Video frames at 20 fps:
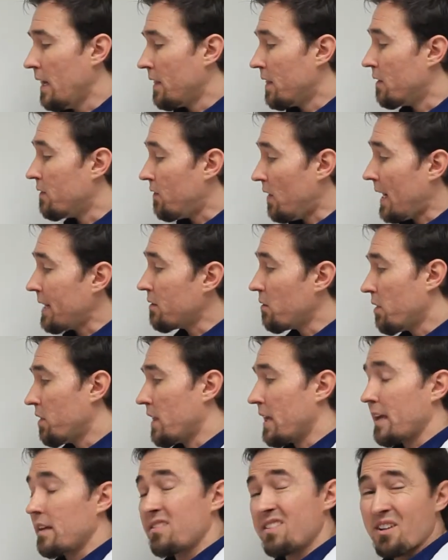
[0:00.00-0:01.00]
The final
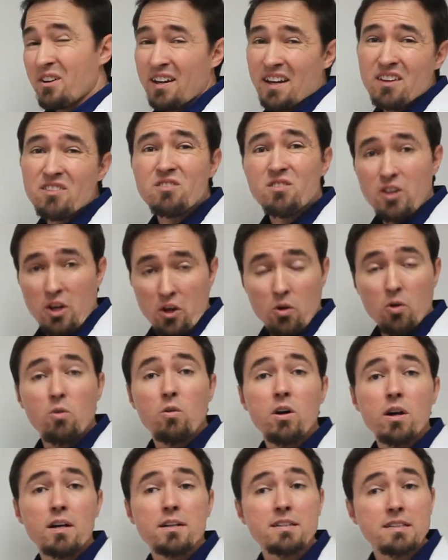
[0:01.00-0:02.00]
thing is there is
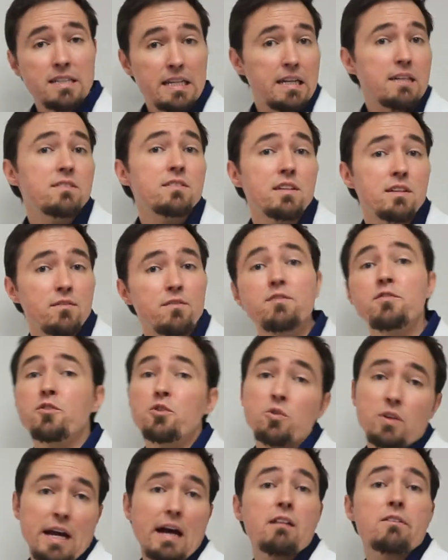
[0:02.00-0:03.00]
no decent
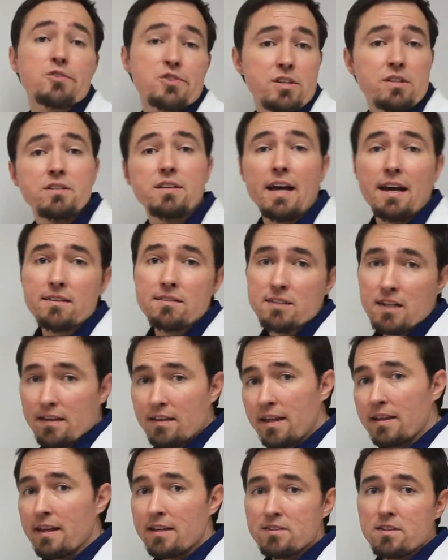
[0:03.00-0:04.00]
food allergy test, and I
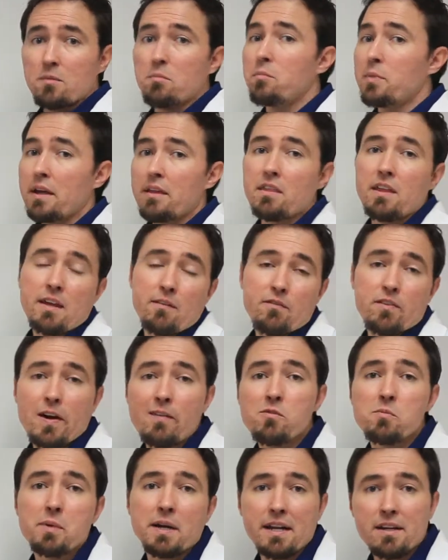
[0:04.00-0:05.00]
think that's the big thing for
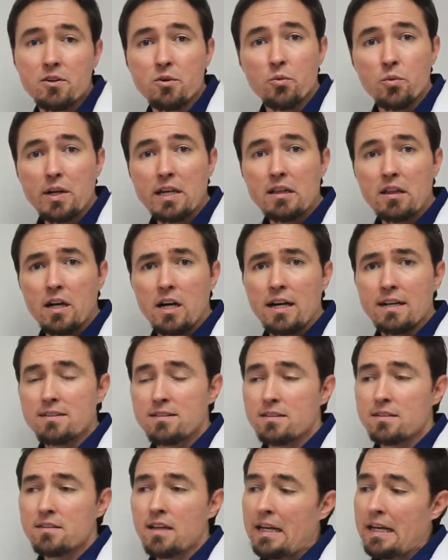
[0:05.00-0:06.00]
everybody to realize
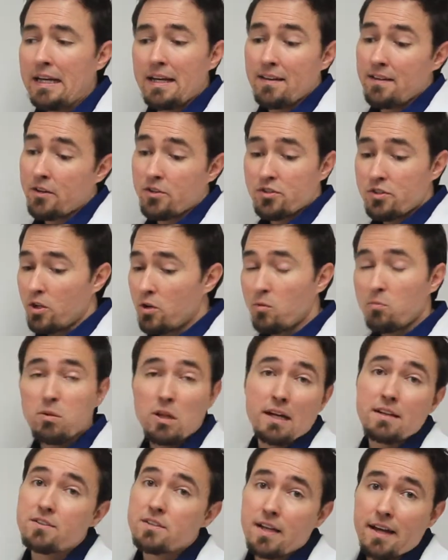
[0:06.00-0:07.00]
is there's no
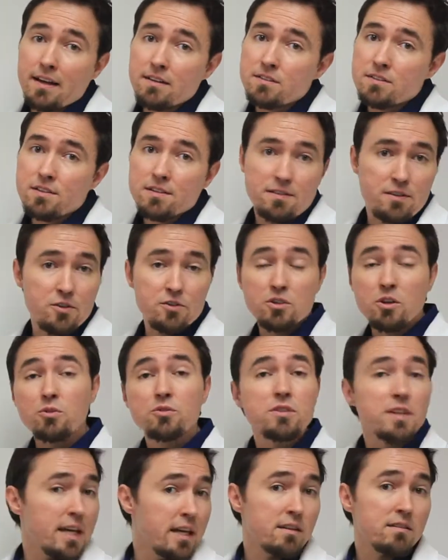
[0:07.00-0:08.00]
blood tests, there's no
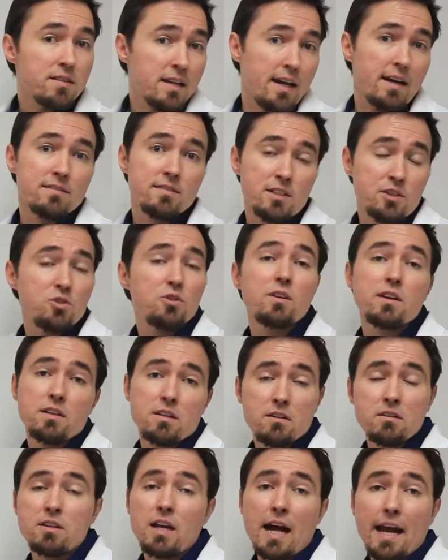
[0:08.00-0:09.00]
skin test that you
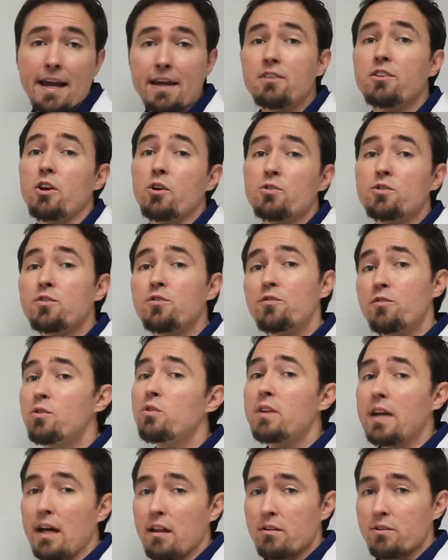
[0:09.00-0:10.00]
can diagnose
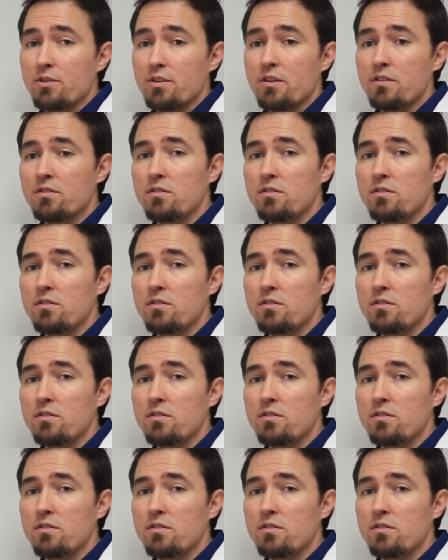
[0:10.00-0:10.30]
food allergies.